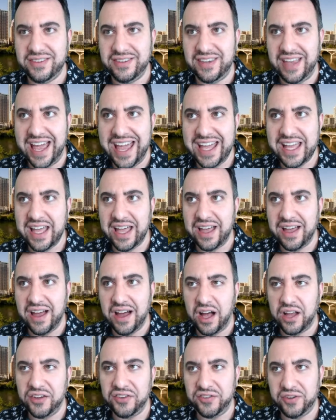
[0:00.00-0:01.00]
take
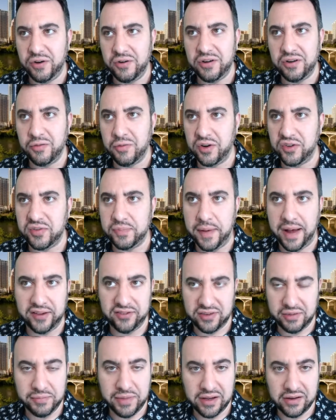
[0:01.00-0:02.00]
a certain
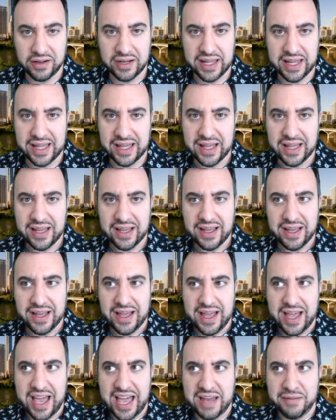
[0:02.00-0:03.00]
responsibility
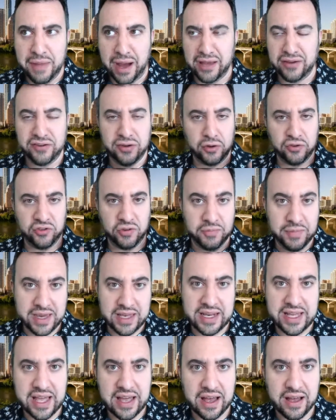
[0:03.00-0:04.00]
in my social
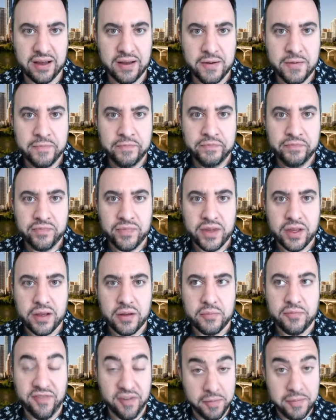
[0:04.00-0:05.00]
media.
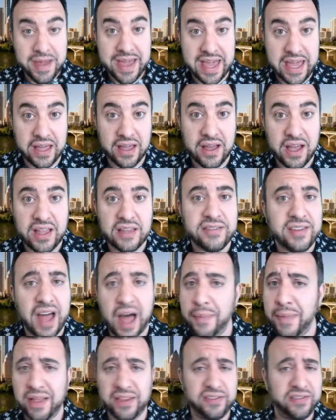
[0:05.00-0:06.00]
For me,
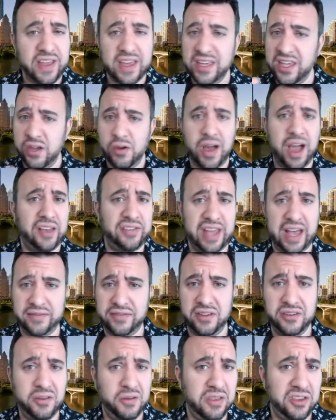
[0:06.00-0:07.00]
I'm not saying you guys have
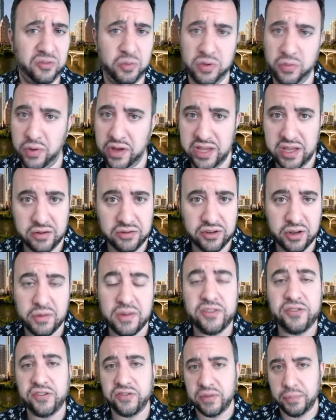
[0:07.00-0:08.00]
to do this with what you do.
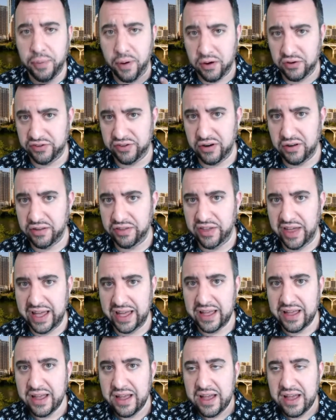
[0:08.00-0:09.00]
It's just a personal thing.